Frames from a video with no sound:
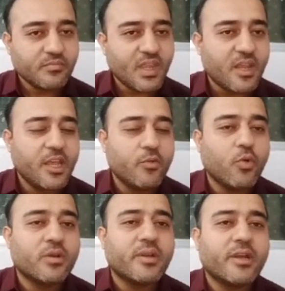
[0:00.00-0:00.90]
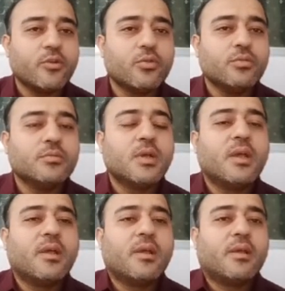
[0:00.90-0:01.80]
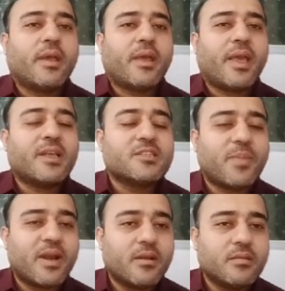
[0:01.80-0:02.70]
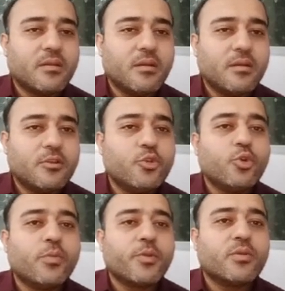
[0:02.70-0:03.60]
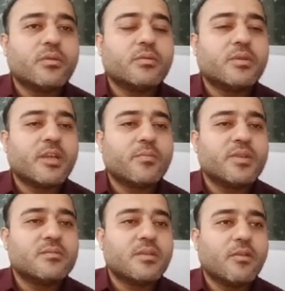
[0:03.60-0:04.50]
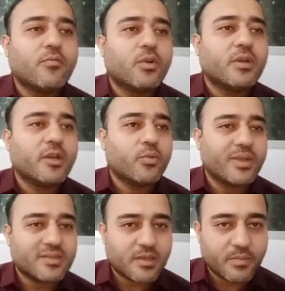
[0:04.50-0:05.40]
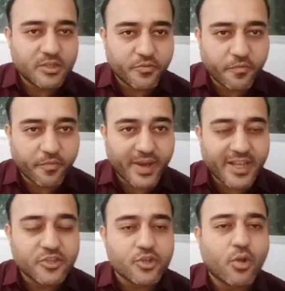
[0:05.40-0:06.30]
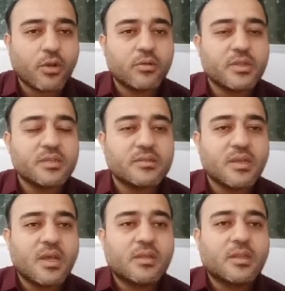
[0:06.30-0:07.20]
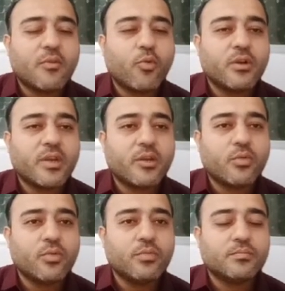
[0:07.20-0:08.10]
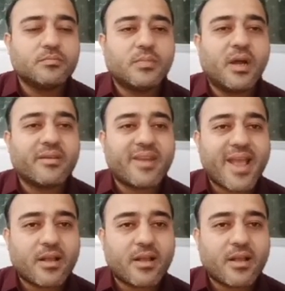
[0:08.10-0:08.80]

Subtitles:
he wanted to expand the European rule. That means they wanted to establish French colonies, they wanted to attack